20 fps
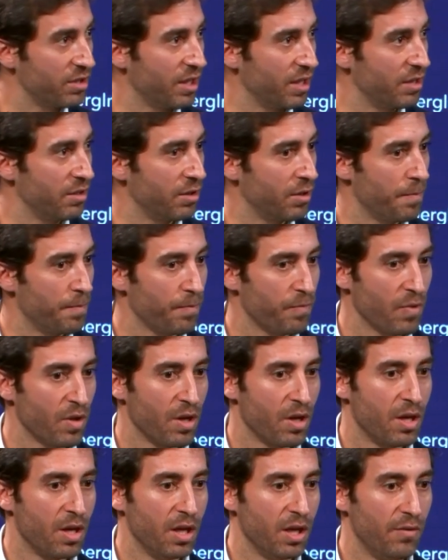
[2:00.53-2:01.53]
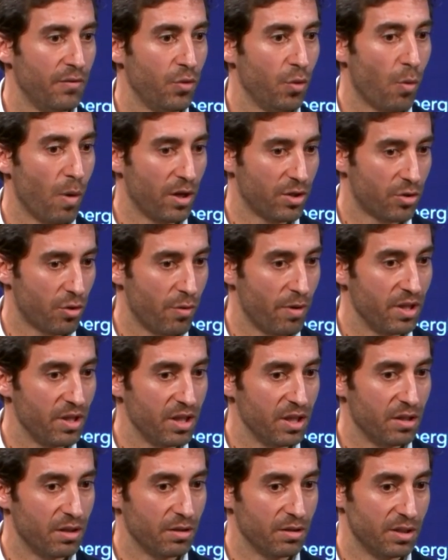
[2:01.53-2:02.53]
And uh, if you're well
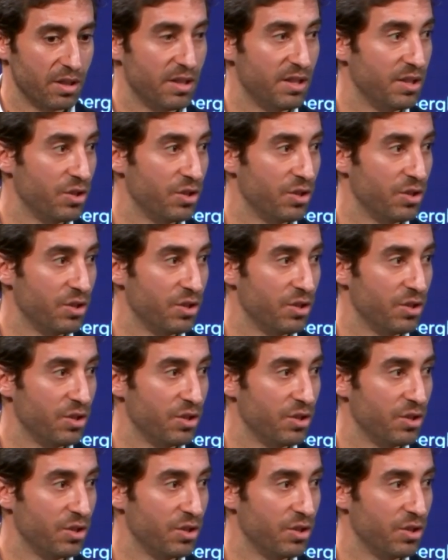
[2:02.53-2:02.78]
surrounded, this